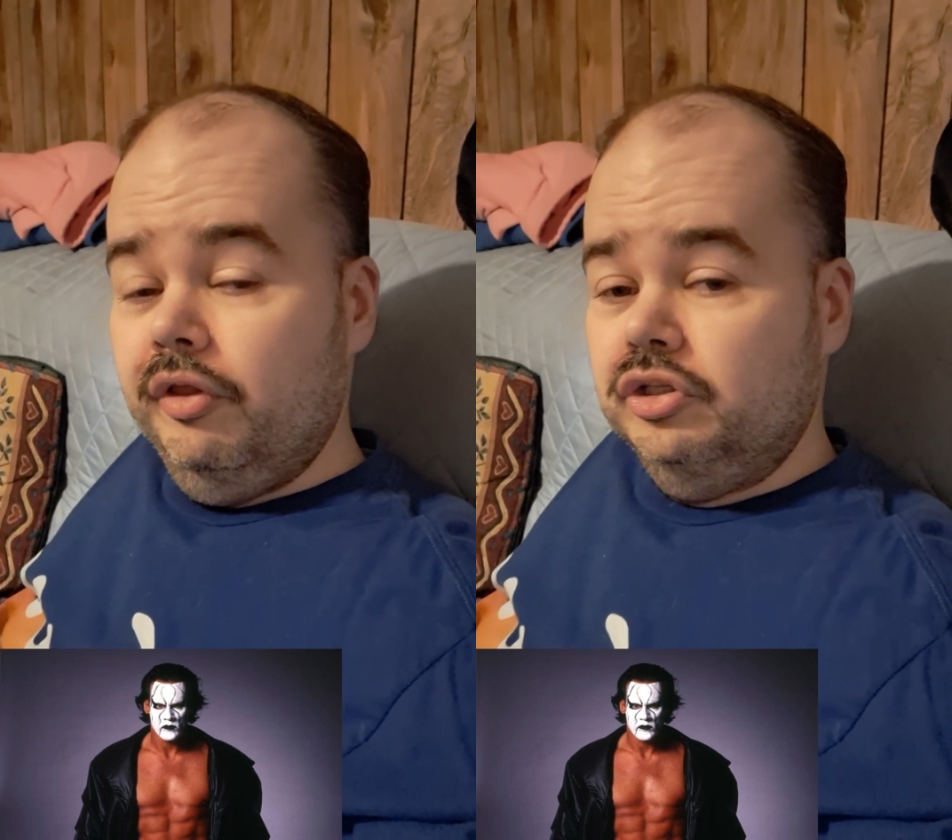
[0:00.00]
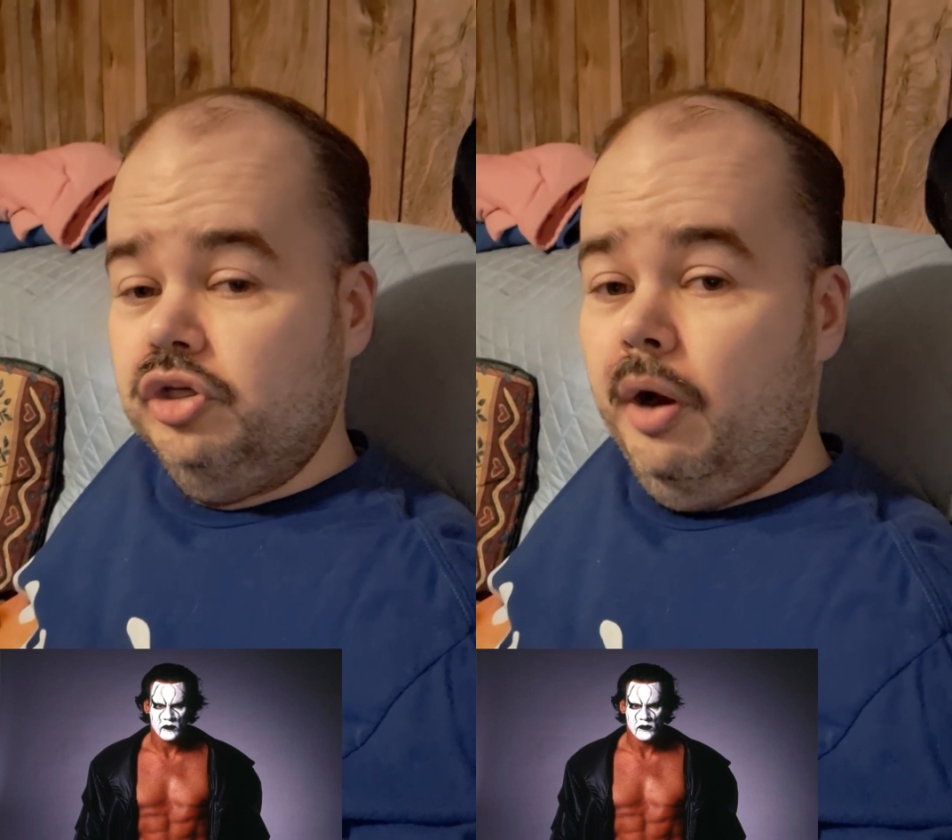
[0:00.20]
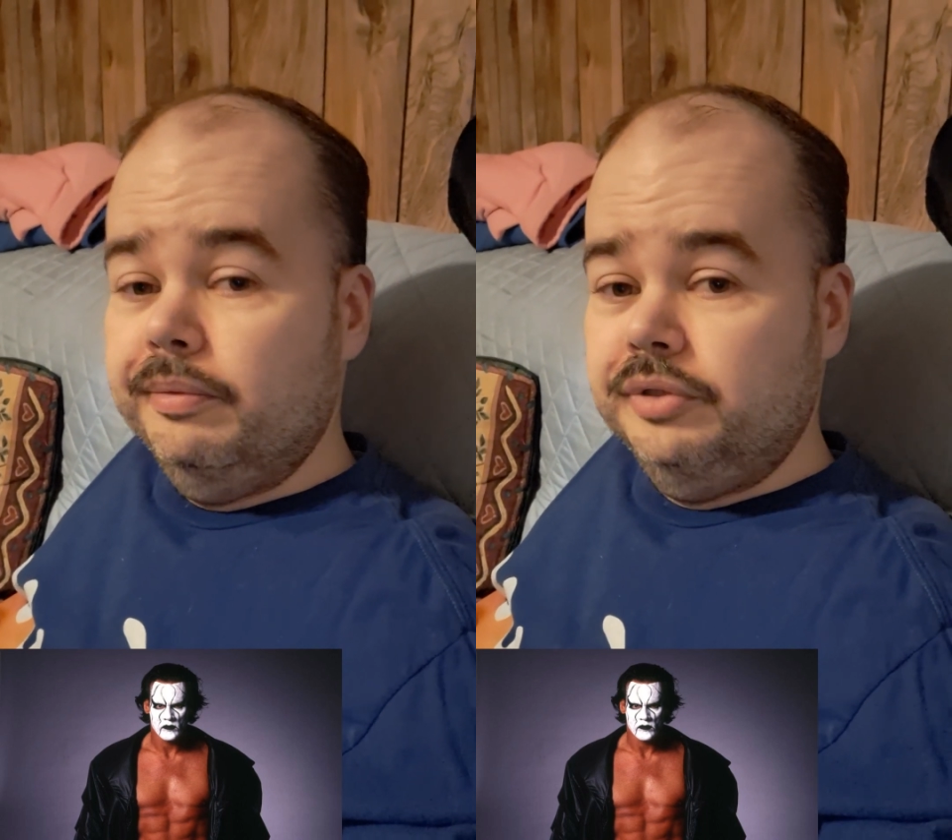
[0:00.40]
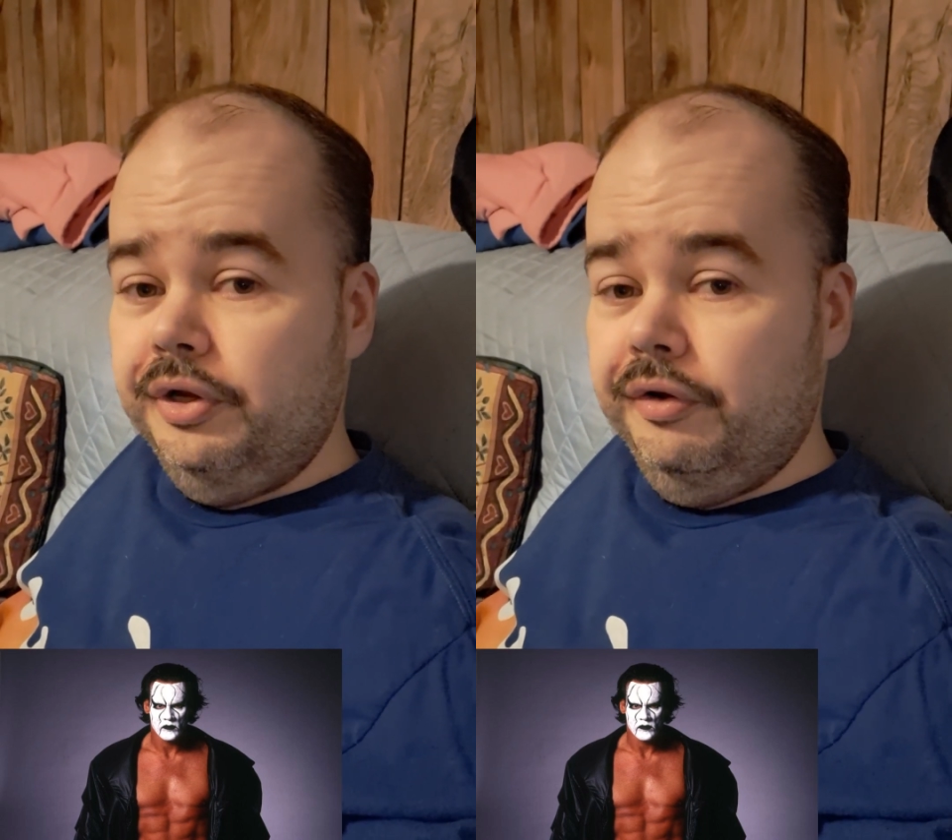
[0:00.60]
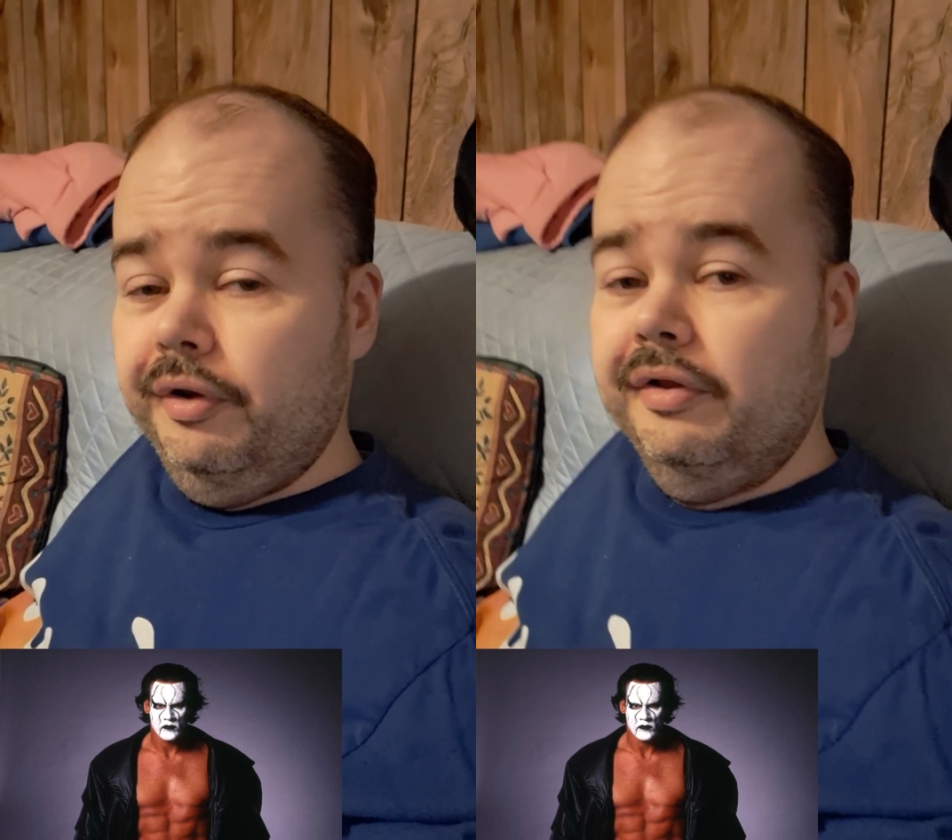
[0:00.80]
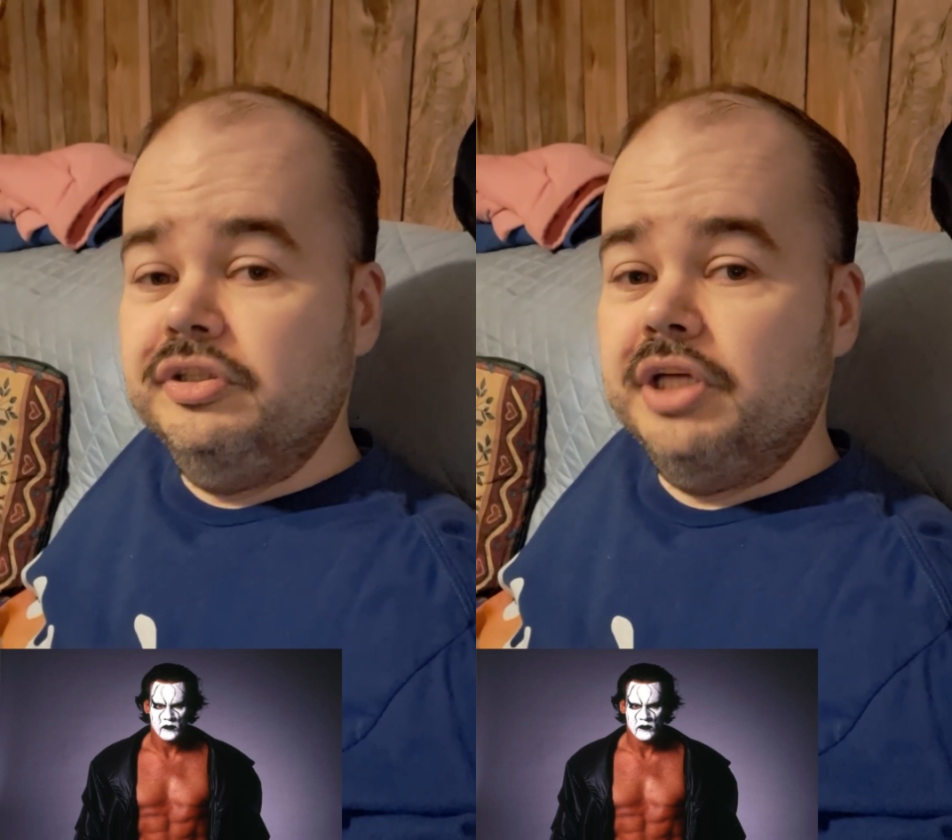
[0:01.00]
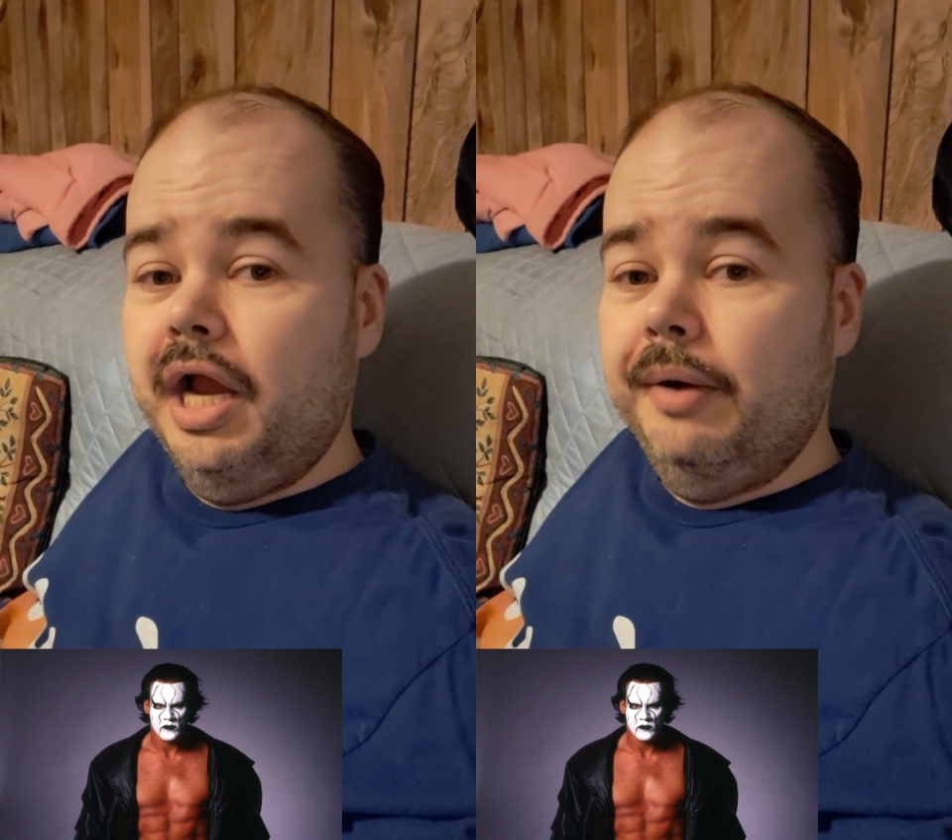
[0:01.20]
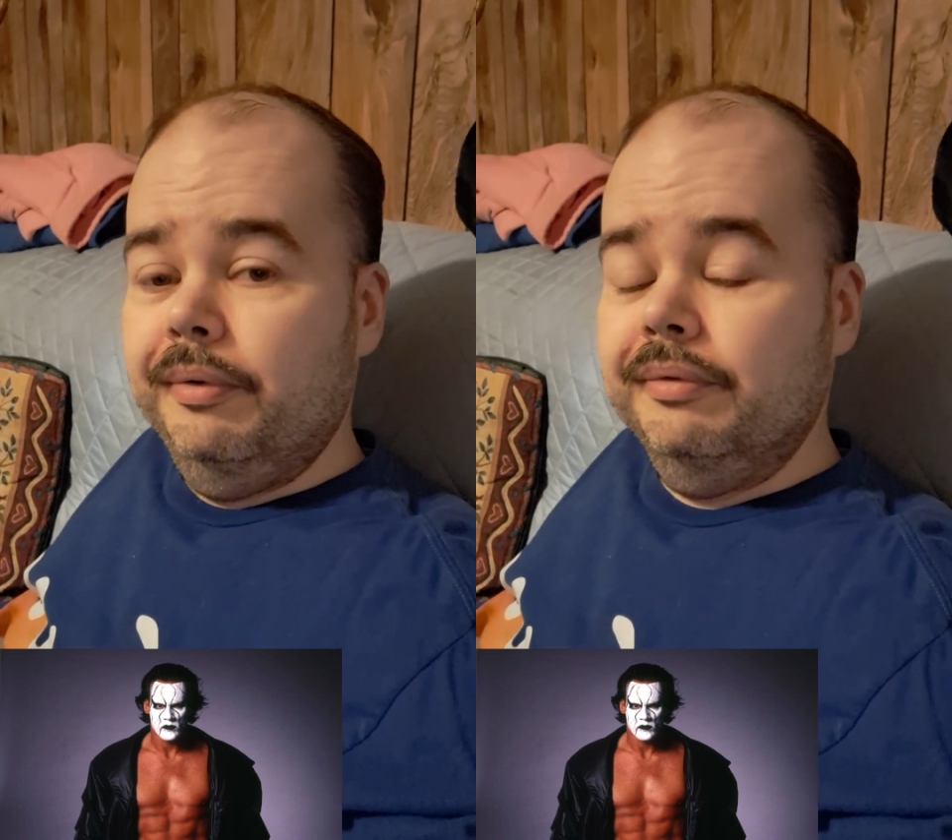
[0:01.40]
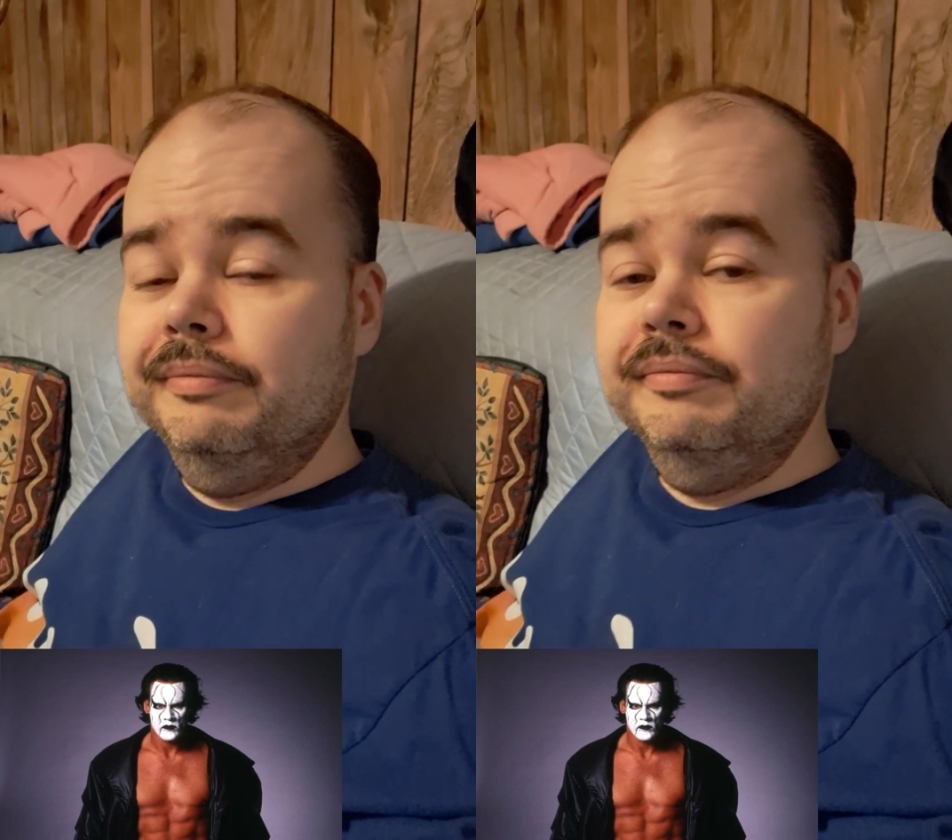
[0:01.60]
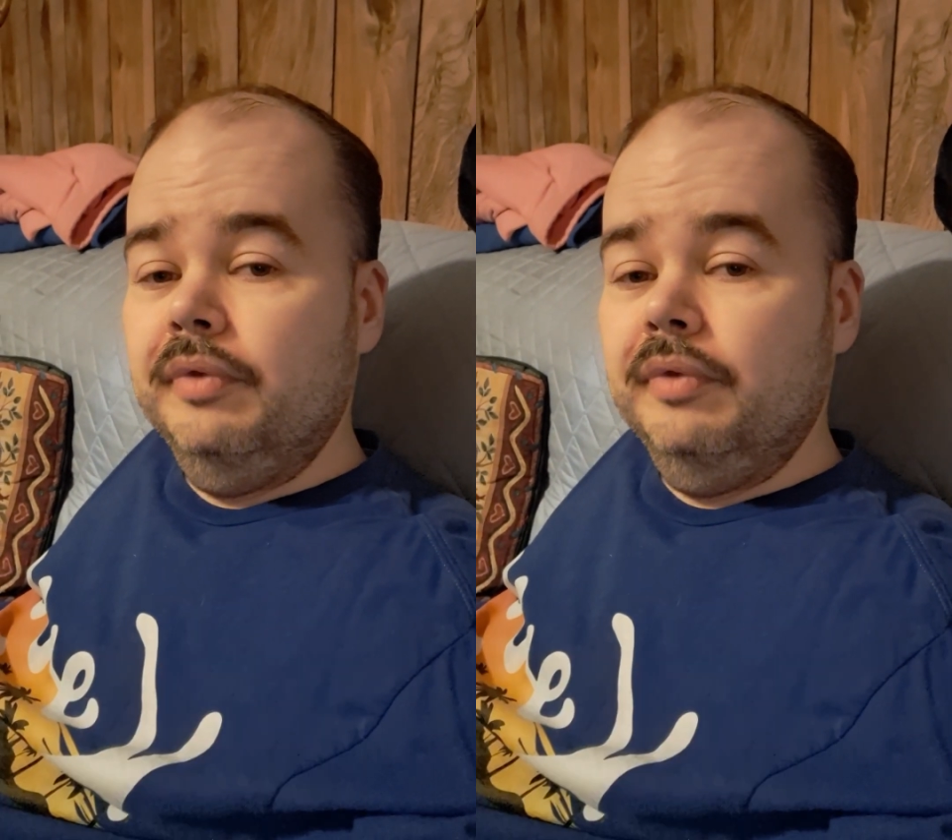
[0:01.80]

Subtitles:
the SharpShooter in the shower,